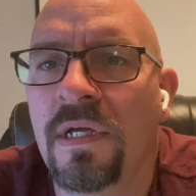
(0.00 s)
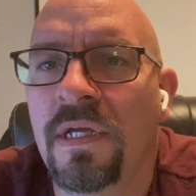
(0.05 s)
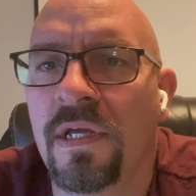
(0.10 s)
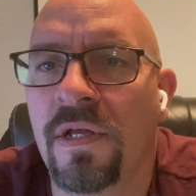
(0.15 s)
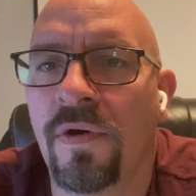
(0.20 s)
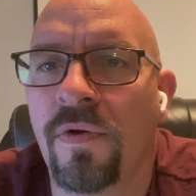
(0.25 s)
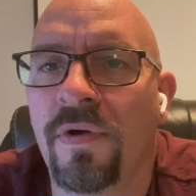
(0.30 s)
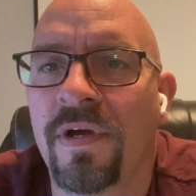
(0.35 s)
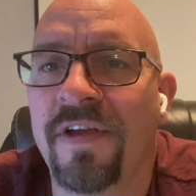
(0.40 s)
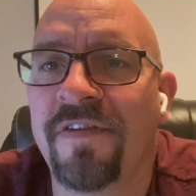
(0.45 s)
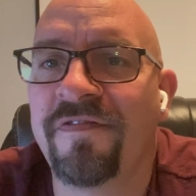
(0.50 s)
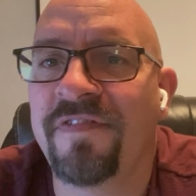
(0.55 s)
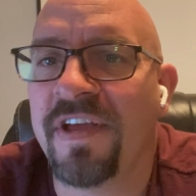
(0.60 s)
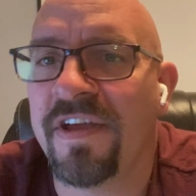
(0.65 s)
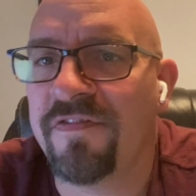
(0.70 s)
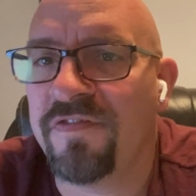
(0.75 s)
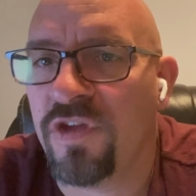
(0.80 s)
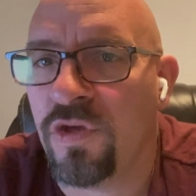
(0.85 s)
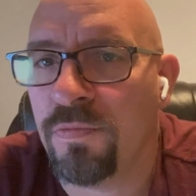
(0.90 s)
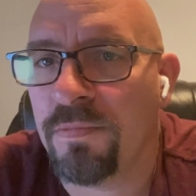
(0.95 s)

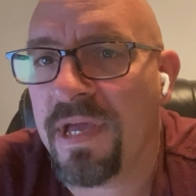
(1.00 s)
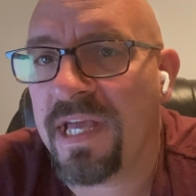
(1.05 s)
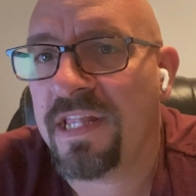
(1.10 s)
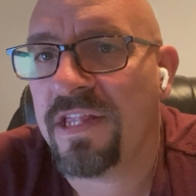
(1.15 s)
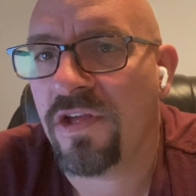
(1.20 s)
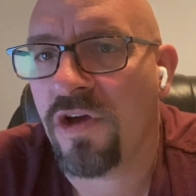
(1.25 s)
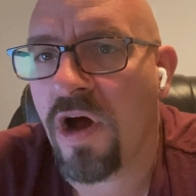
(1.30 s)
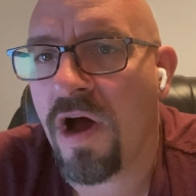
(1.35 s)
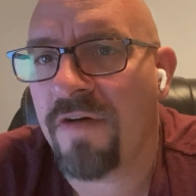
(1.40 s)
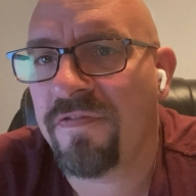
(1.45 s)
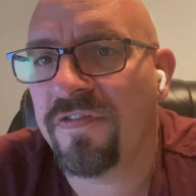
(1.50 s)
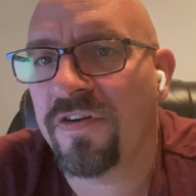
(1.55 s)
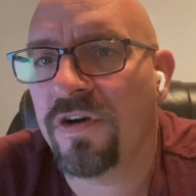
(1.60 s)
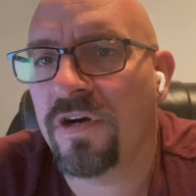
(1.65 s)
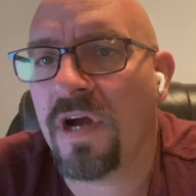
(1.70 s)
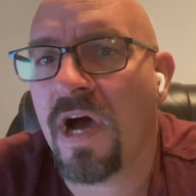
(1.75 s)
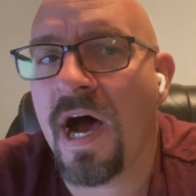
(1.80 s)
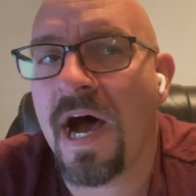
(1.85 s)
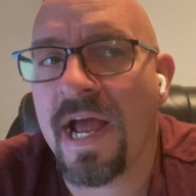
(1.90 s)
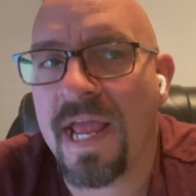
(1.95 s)
If you make the
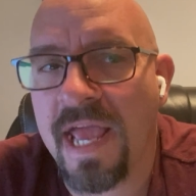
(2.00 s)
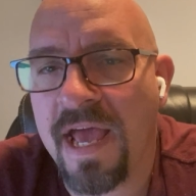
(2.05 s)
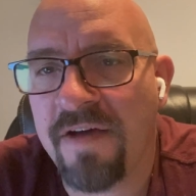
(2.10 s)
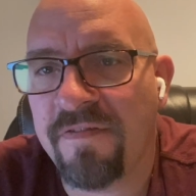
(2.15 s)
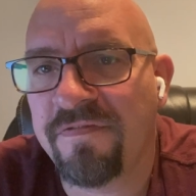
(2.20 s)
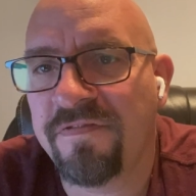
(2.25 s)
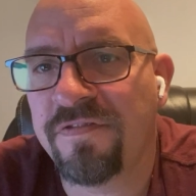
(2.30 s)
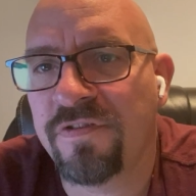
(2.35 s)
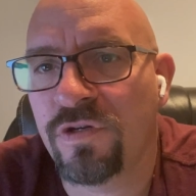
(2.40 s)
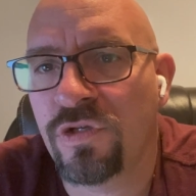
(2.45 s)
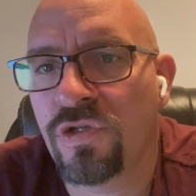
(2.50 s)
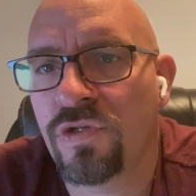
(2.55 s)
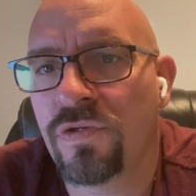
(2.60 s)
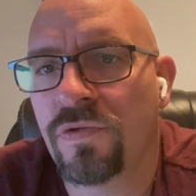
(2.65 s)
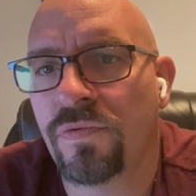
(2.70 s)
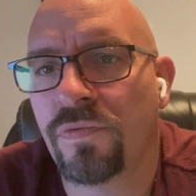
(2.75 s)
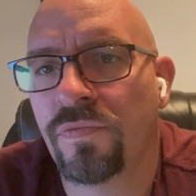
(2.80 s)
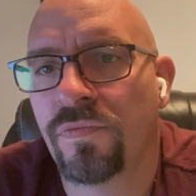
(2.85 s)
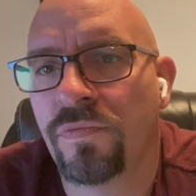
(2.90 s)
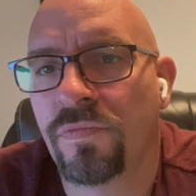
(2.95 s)
offer, I have first
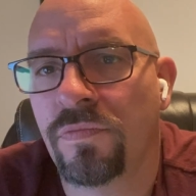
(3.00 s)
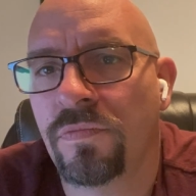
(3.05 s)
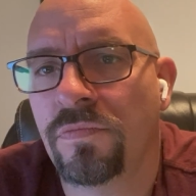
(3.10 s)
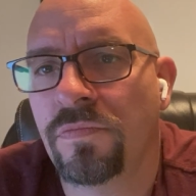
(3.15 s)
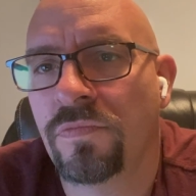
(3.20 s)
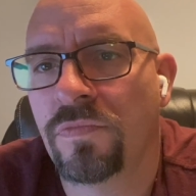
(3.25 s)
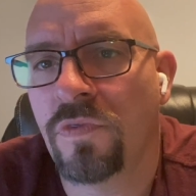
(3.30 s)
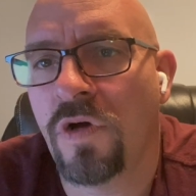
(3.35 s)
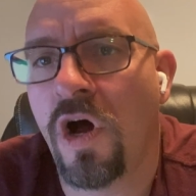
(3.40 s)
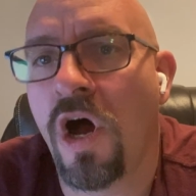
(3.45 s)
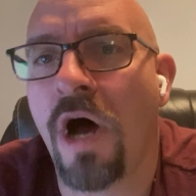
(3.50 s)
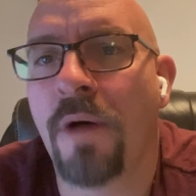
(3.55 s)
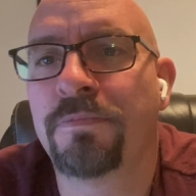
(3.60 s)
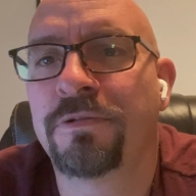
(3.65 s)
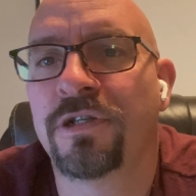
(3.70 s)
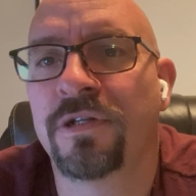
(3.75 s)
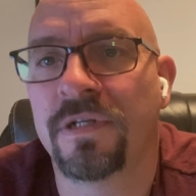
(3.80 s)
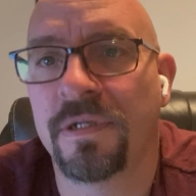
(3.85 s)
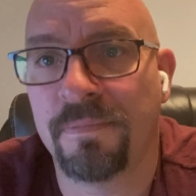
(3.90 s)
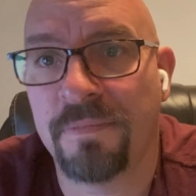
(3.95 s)

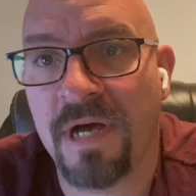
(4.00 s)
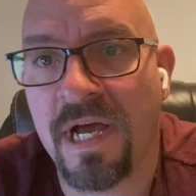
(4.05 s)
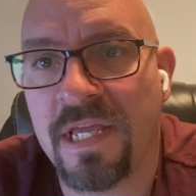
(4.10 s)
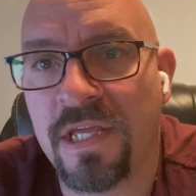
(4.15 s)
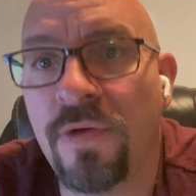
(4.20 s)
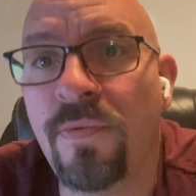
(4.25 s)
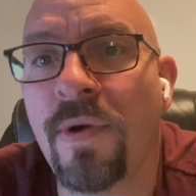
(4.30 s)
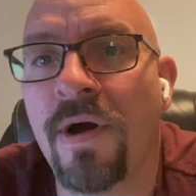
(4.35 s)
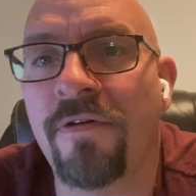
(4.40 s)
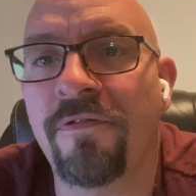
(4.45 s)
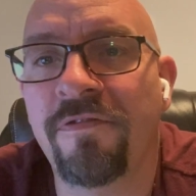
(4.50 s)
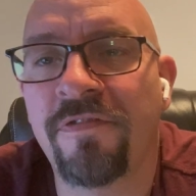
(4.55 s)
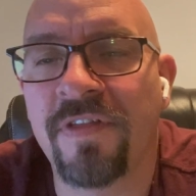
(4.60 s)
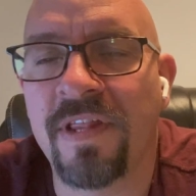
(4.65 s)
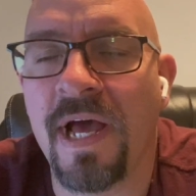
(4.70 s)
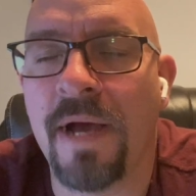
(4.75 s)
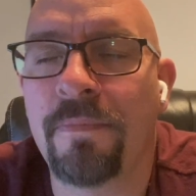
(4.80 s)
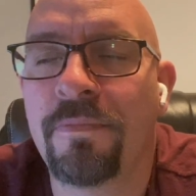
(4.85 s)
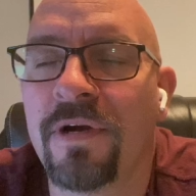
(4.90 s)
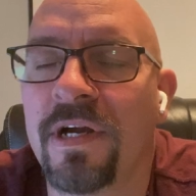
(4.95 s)
option to buy you out for
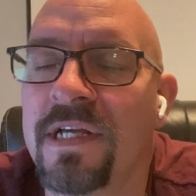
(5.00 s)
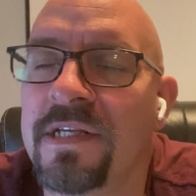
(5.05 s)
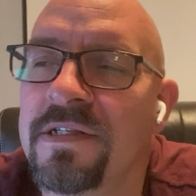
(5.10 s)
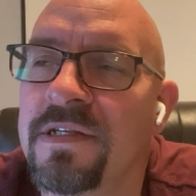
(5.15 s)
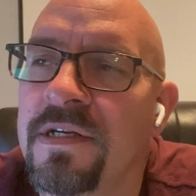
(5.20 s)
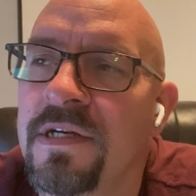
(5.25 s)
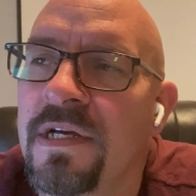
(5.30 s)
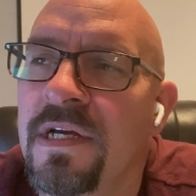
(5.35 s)
that price.